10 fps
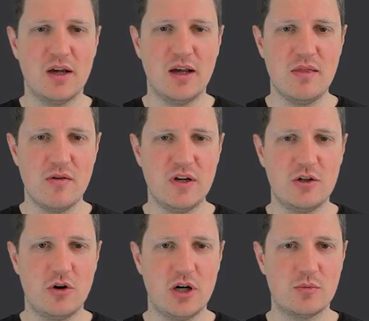In the
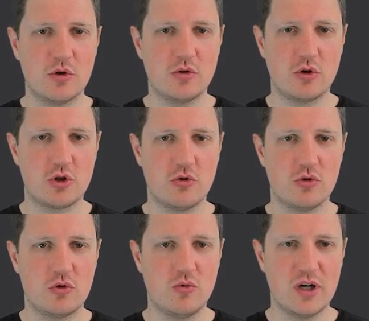video I'm going to show
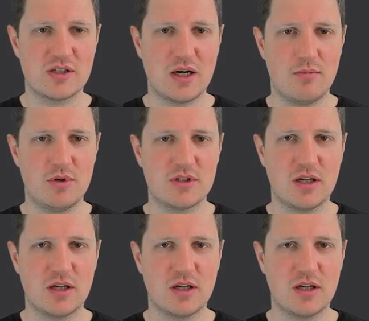you two examples,